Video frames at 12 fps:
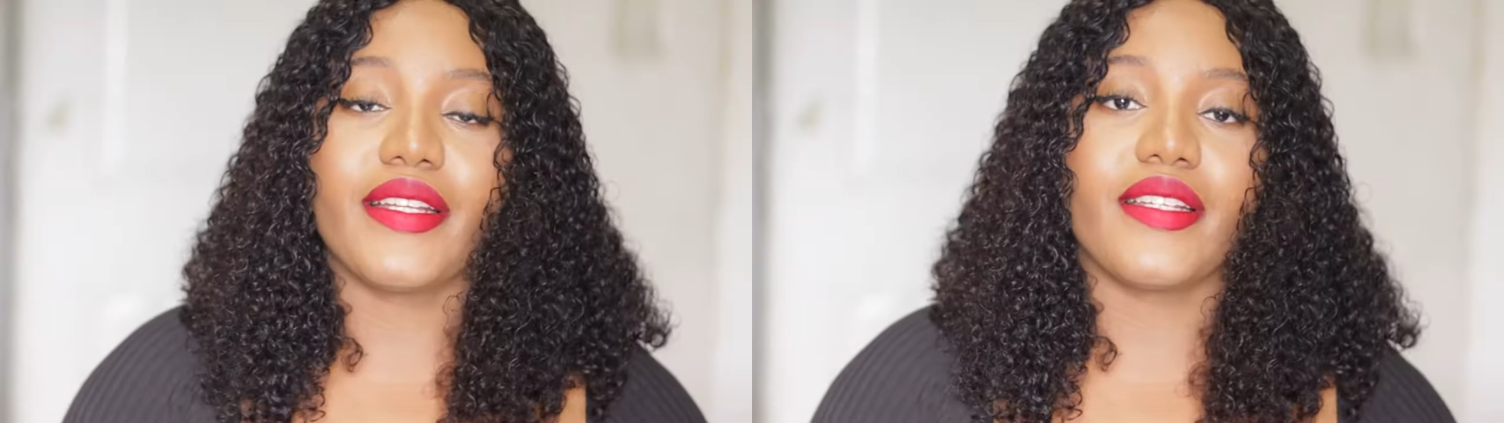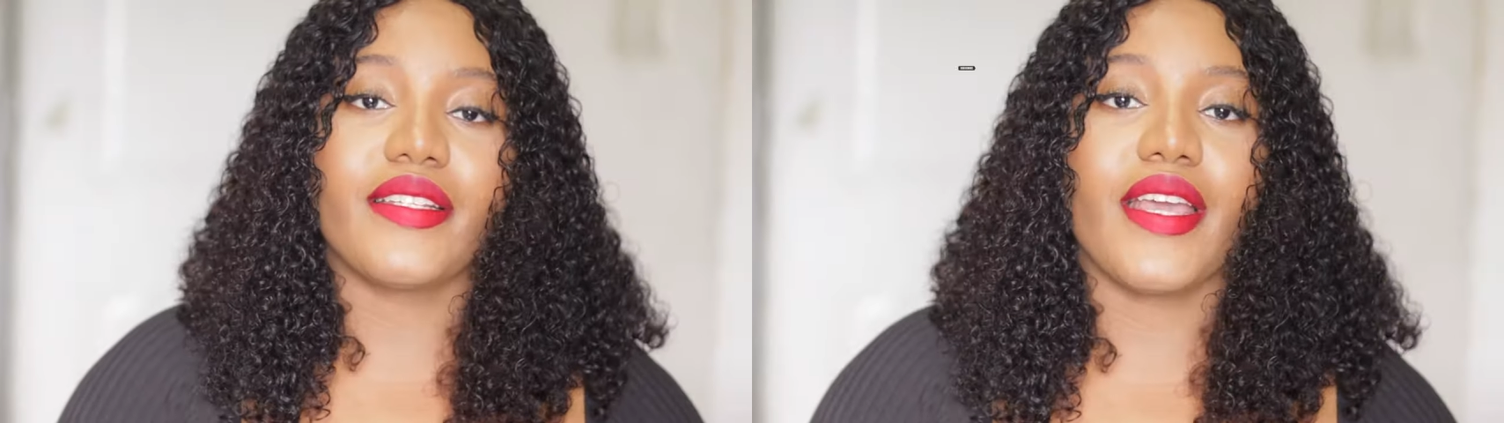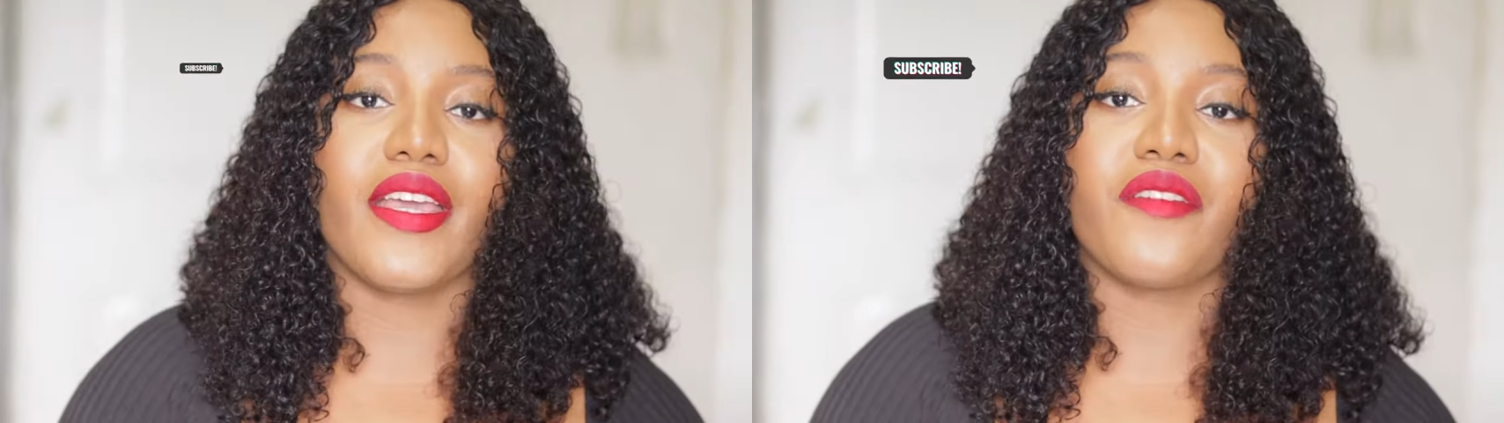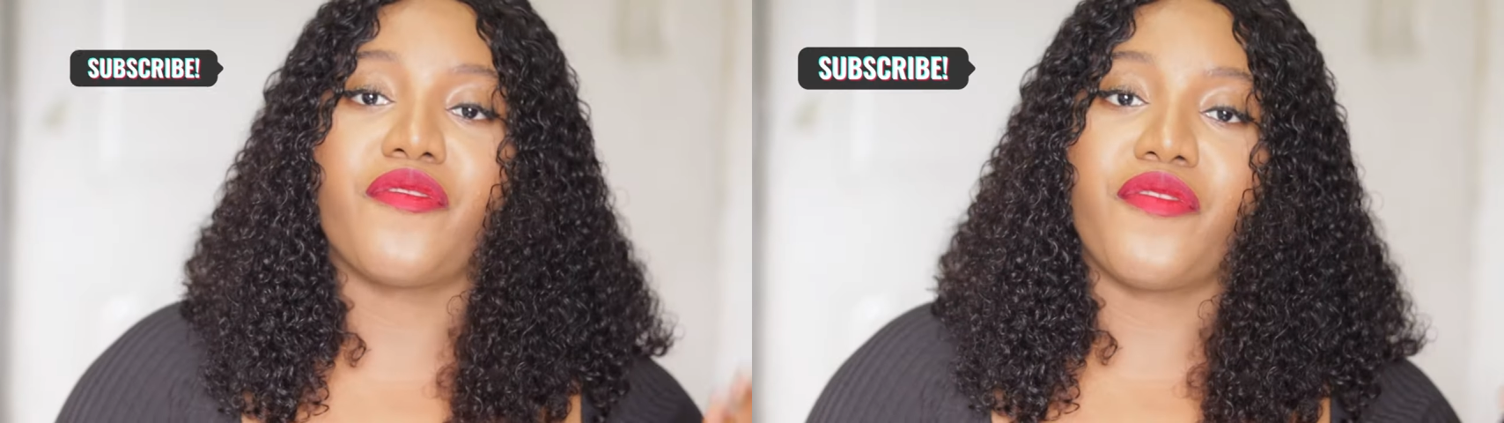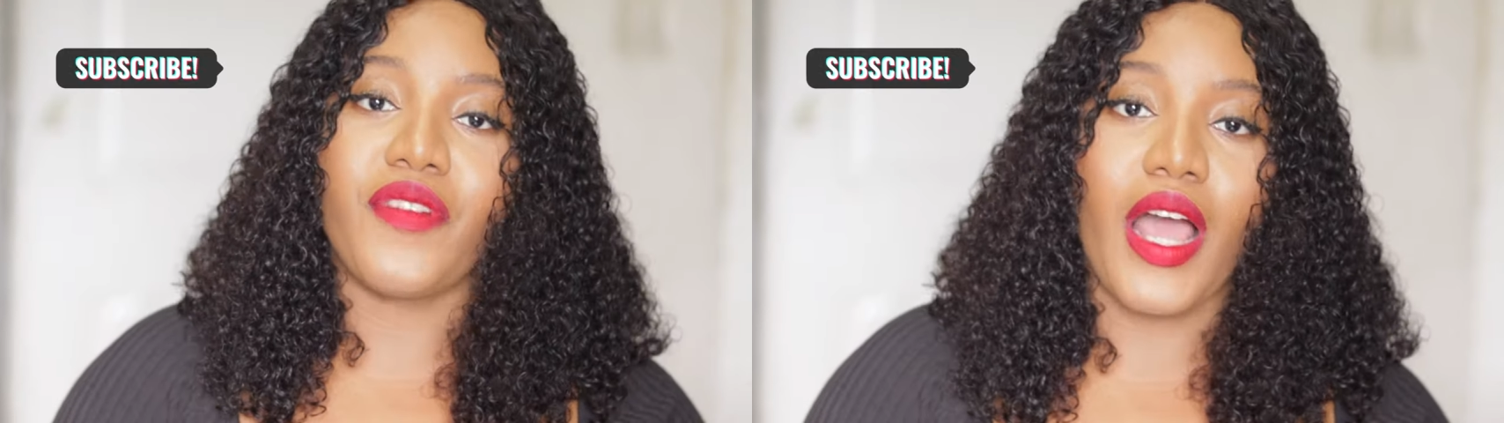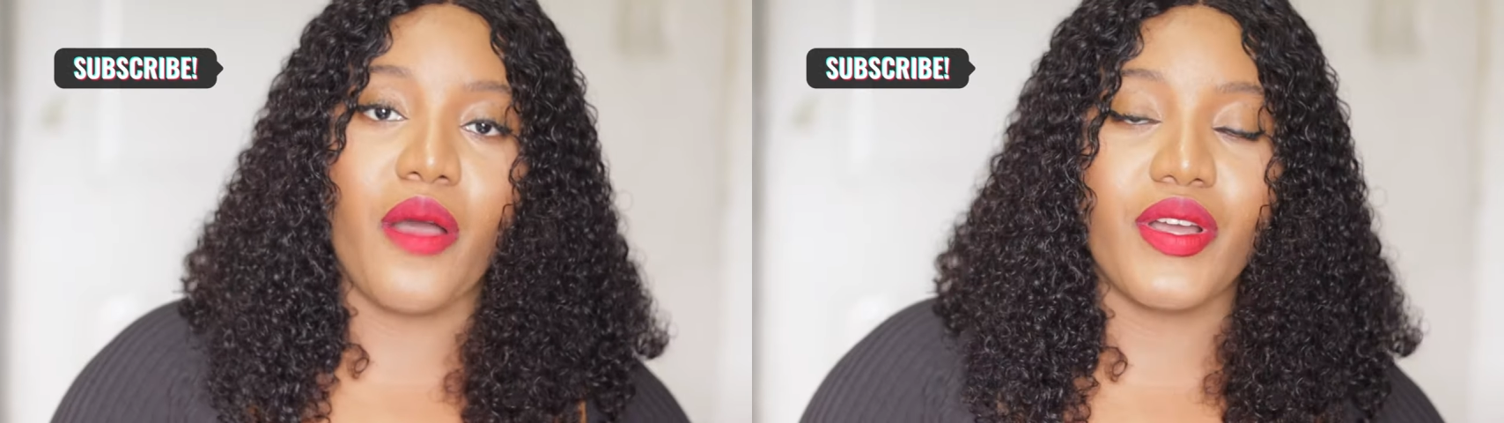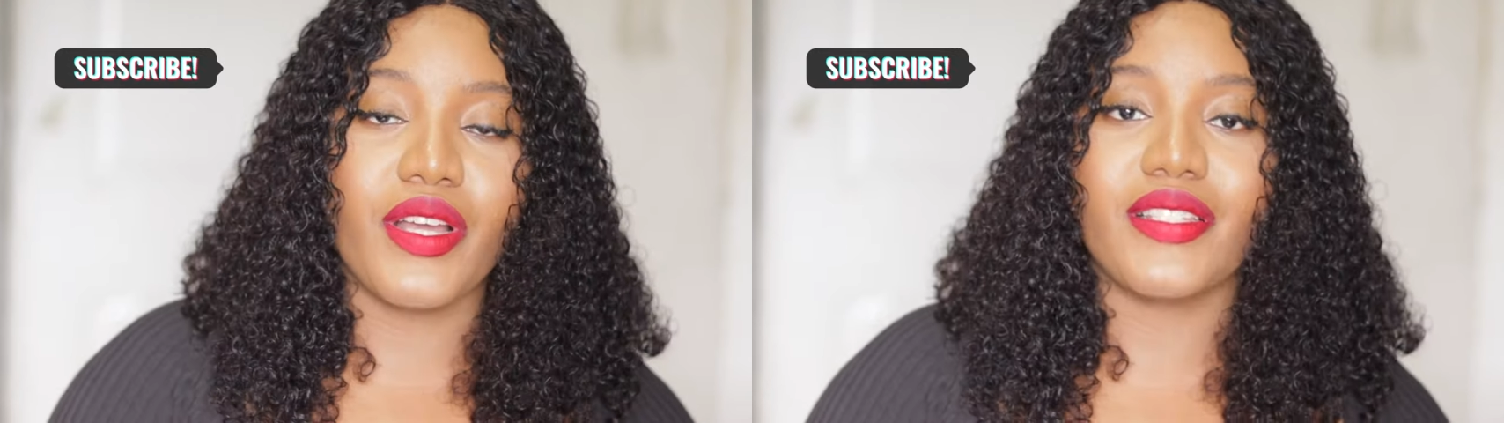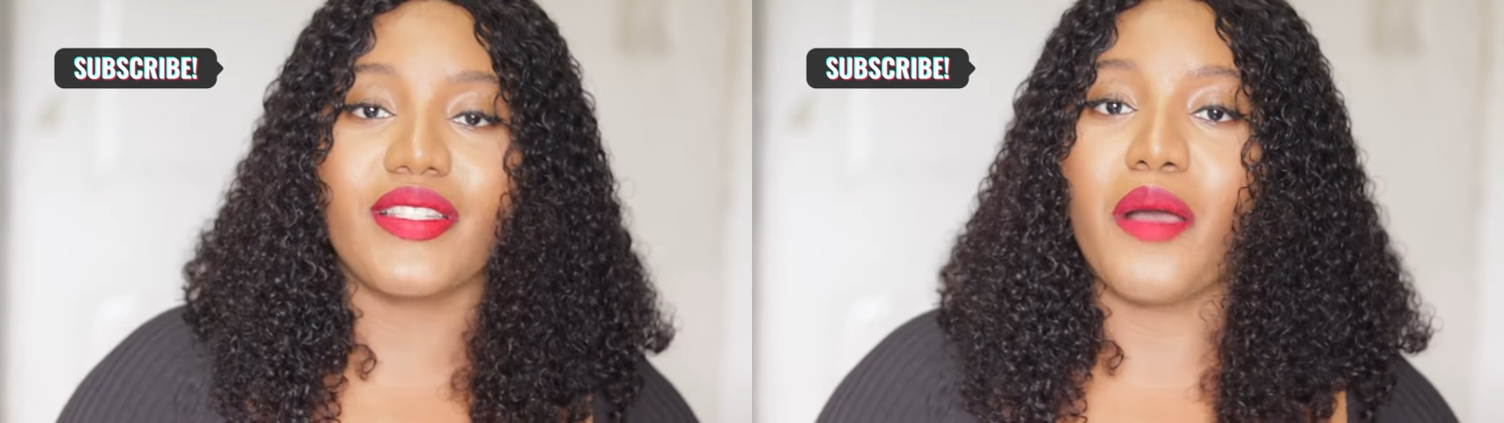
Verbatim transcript: in the day, flowers